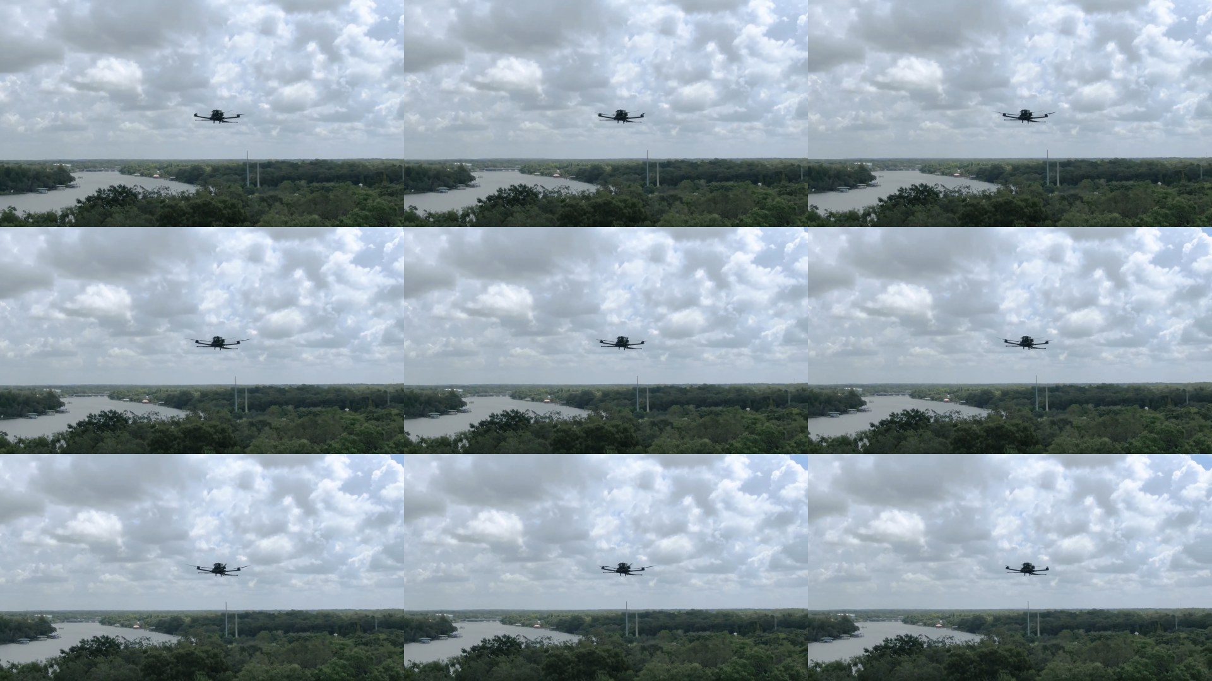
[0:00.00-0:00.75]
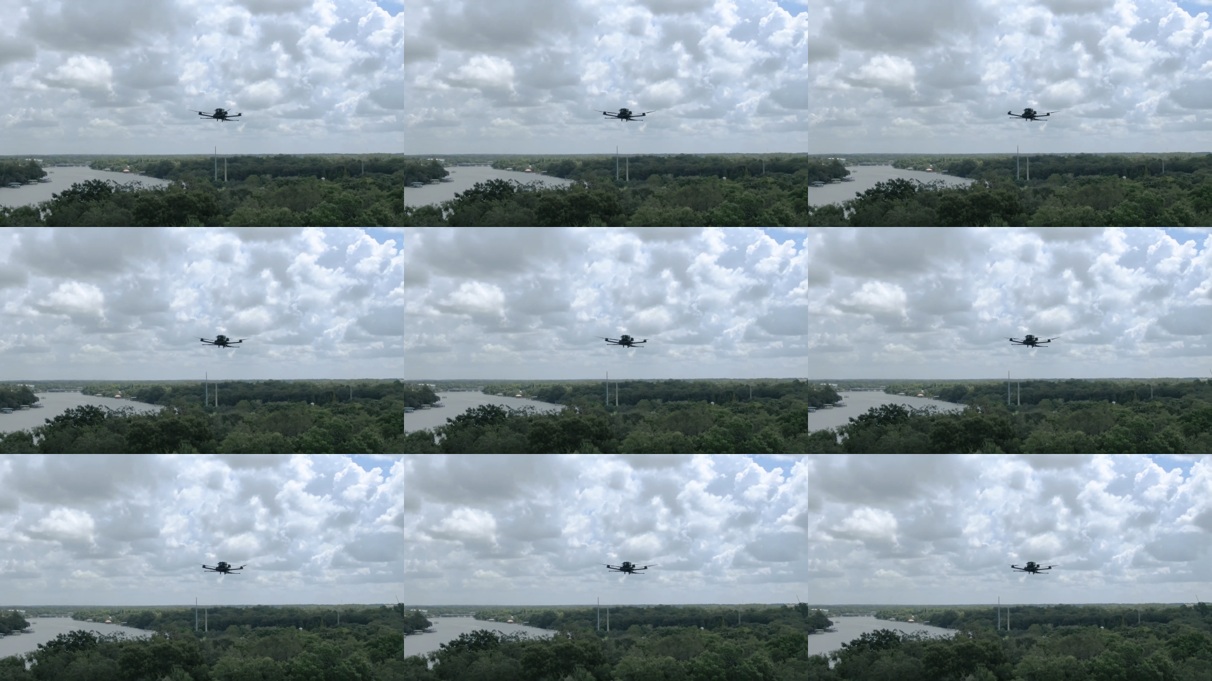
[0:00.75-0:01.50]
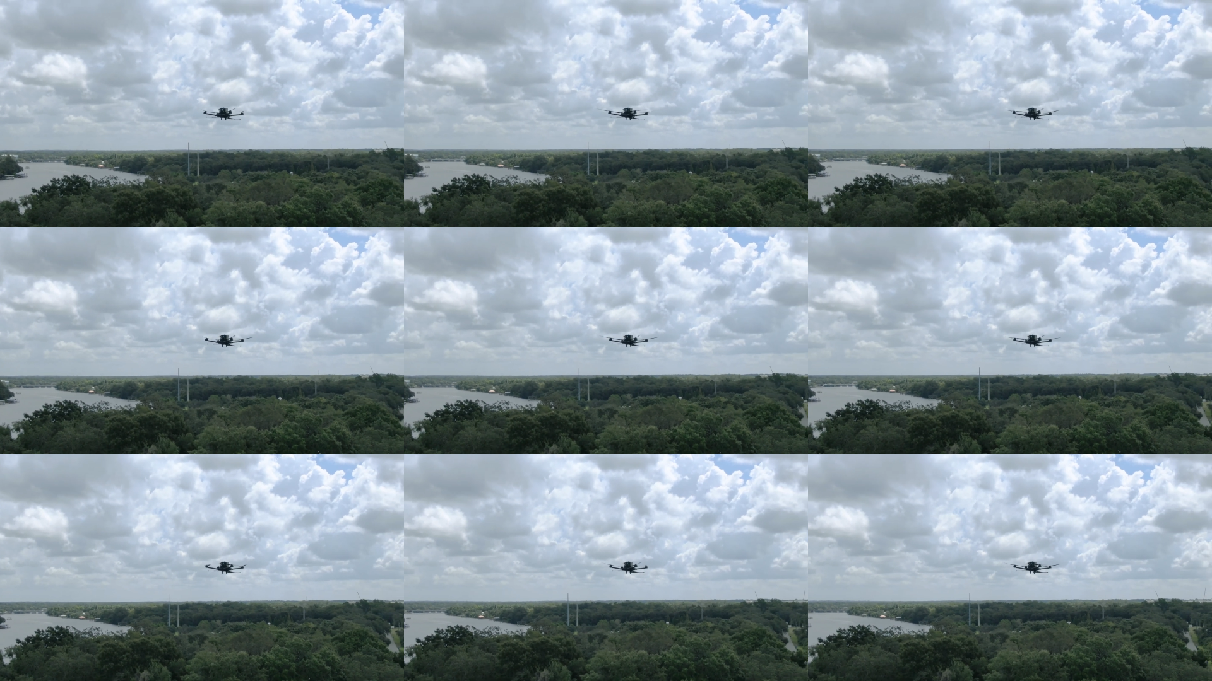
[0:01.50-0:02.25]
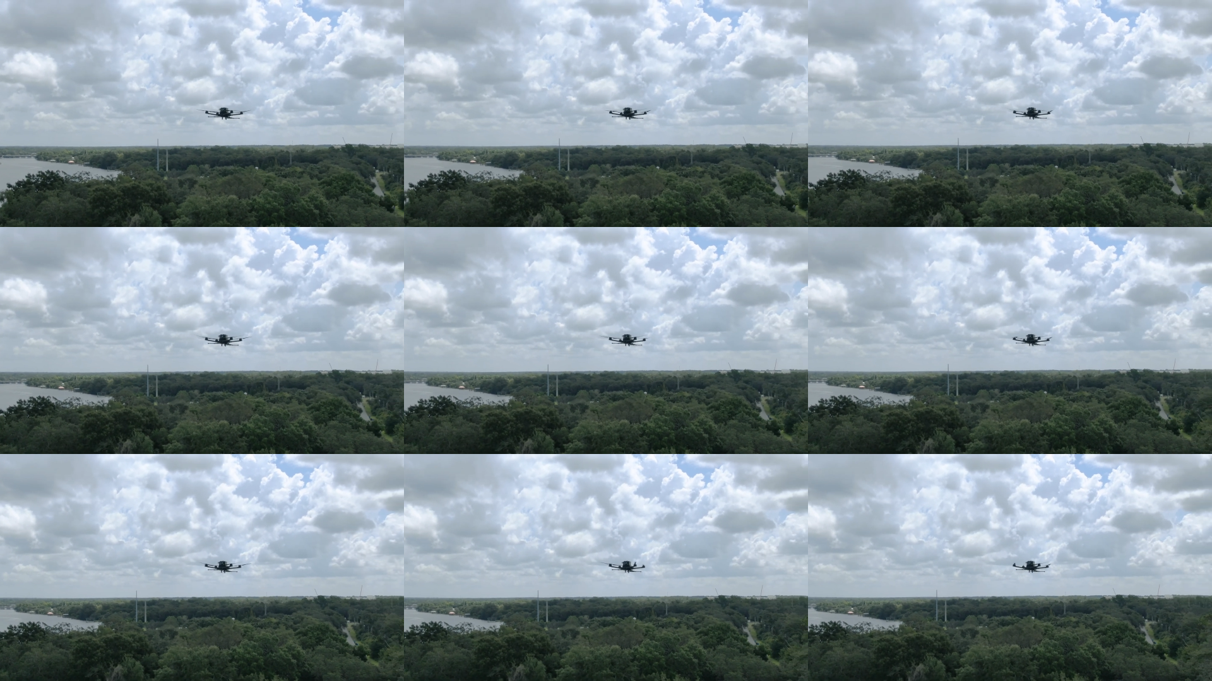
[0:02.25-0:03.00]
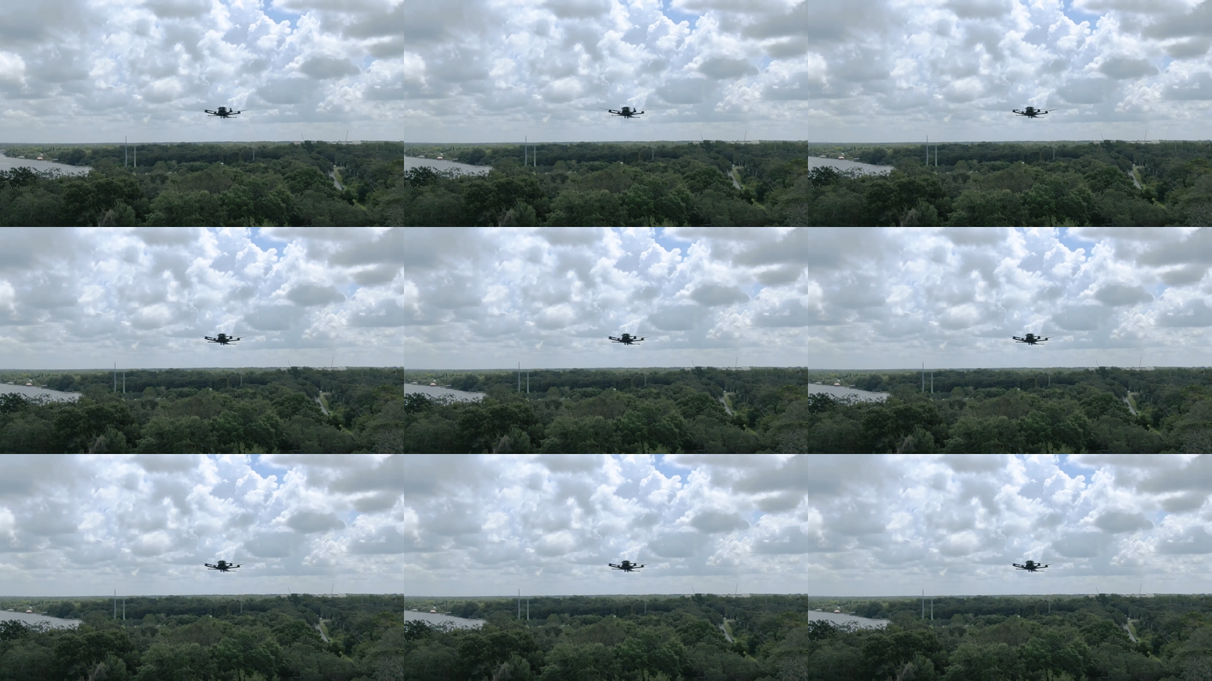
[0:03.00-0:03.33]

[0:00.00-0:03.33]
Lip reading: (no speaker visible)